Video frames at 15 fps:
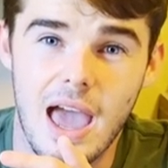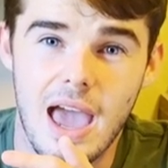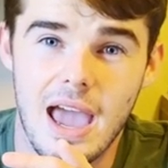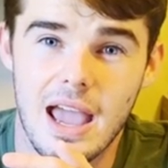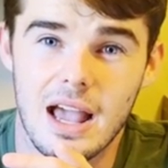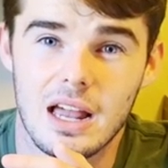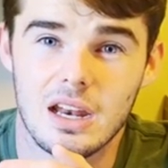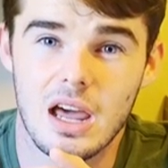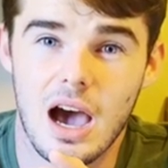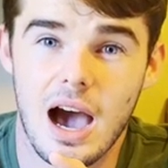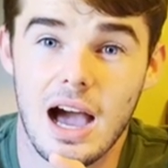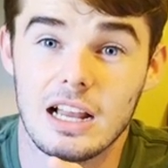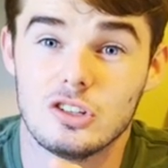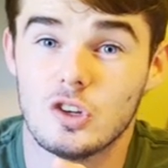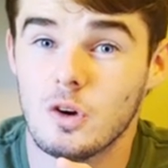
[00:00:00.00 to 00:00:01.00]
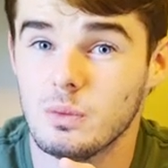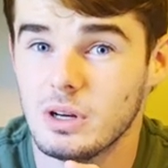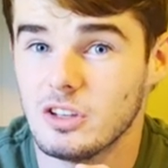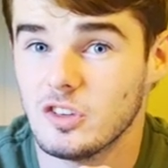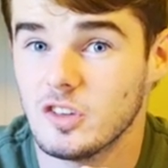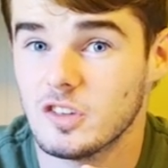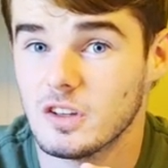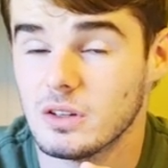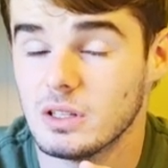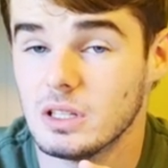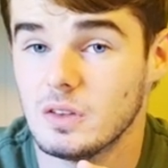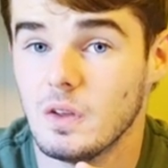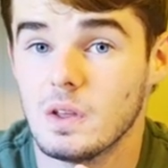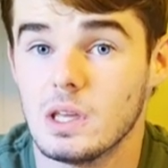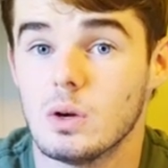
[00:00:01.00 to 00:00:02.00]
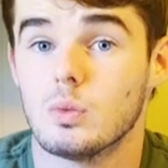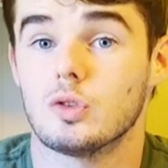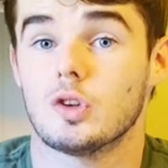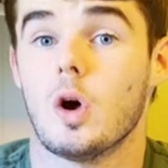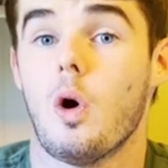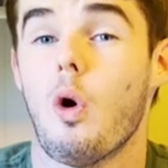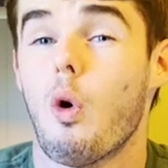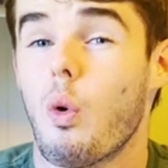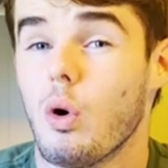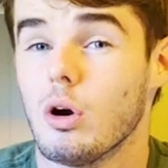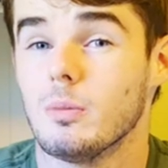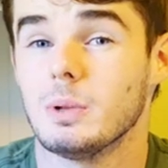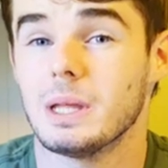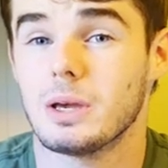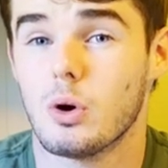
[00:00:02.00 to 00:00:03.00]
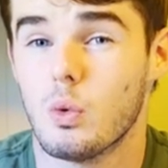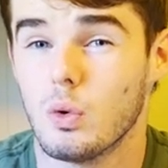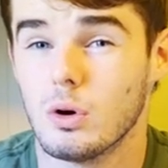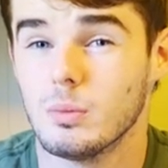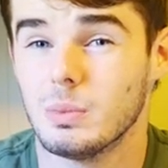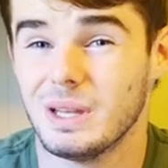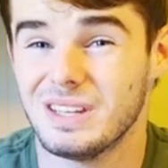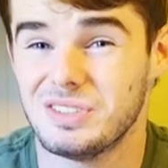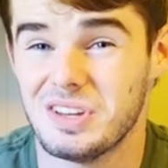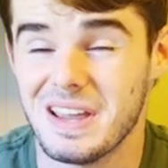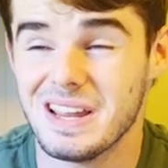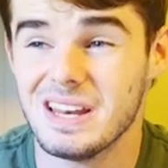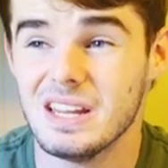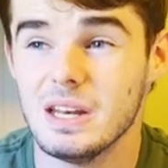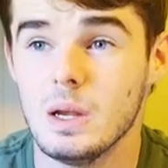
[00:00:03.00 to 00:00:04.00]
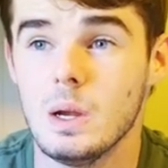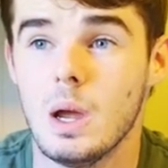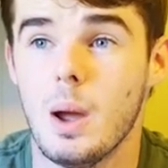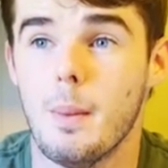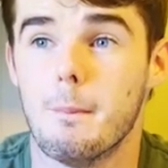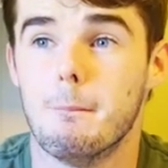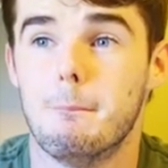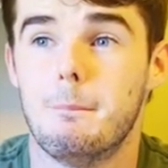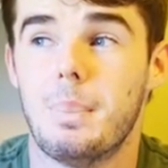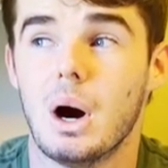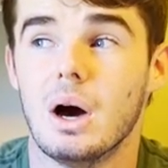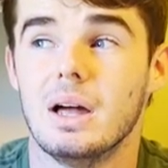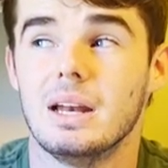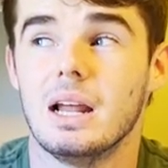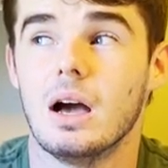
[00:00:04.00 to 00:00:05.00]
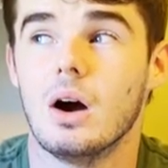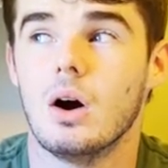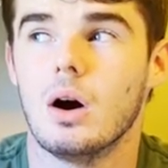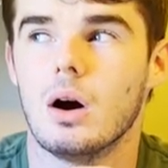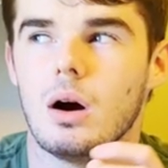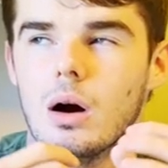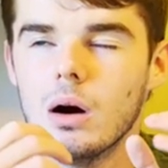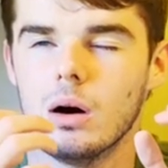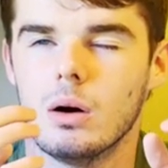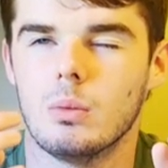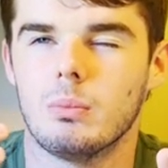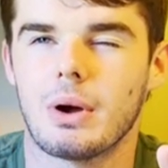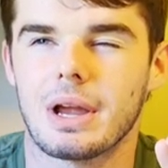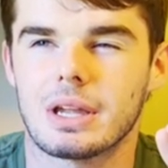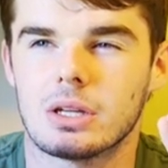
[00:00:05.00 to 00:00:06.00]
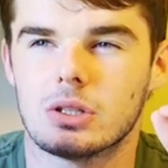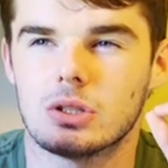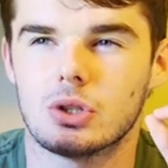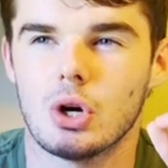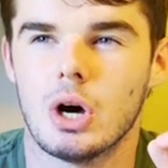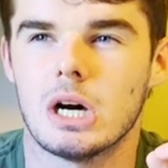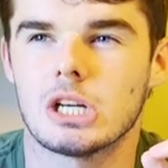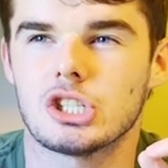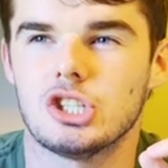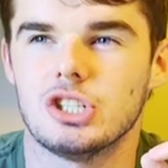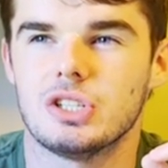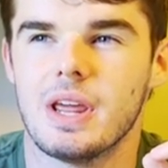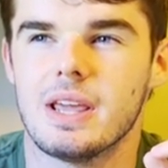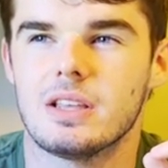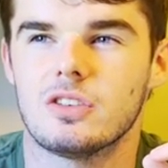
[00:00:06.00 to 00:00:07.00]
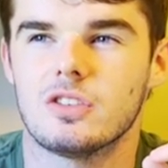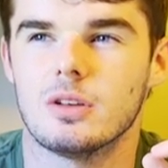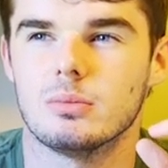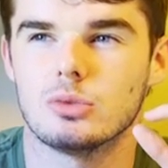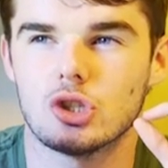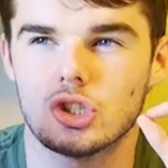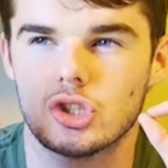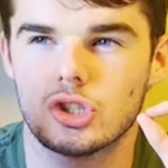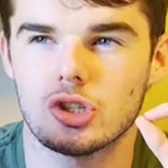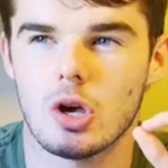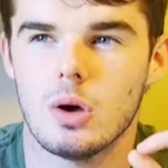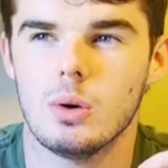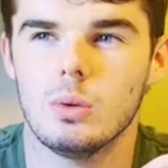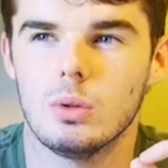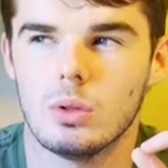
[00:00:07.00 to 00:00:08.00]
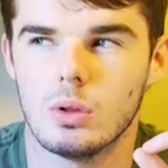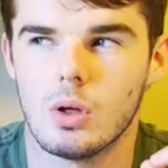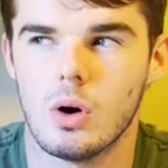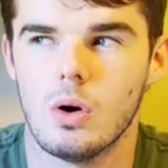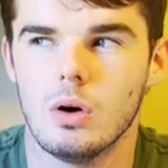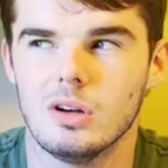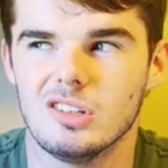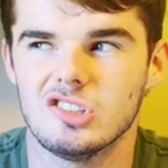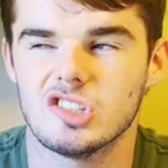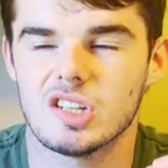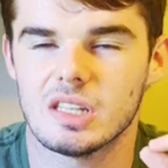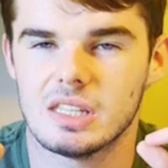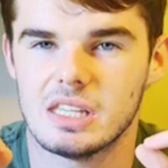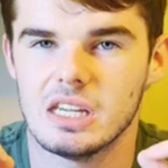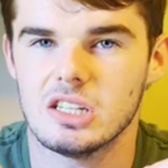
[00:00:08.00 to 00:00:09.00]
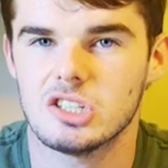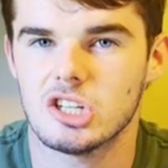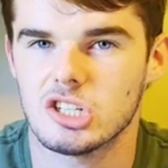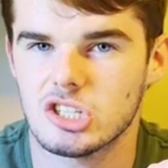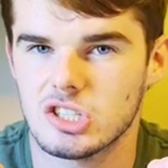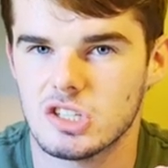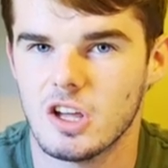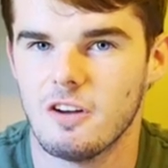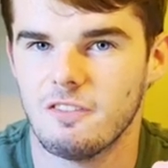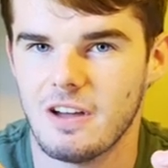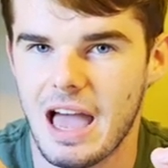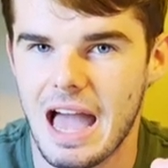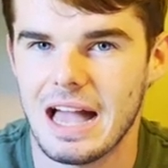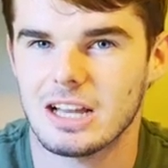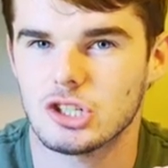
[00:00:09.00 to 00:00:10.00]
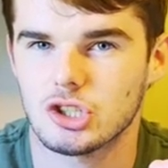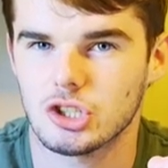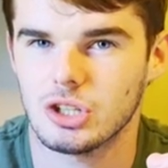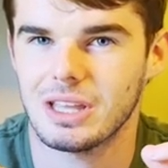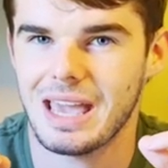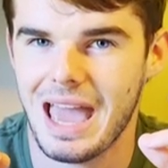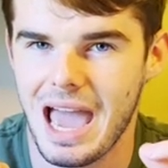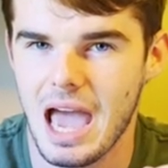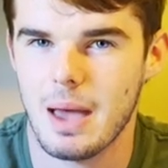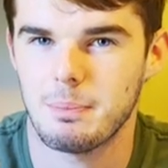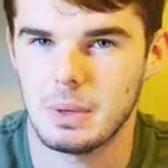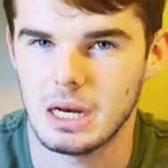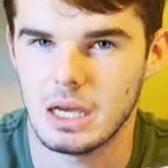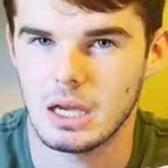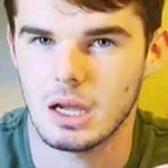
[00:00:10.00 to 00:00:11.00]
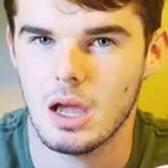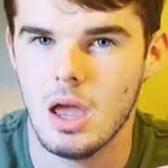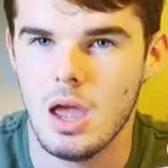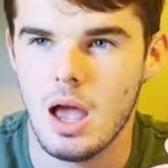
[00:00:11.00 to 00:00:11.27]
And I don't necessarily think it was horribly, horribly dated, but oh my gosh, it takes them so long to get to stuff actually happening.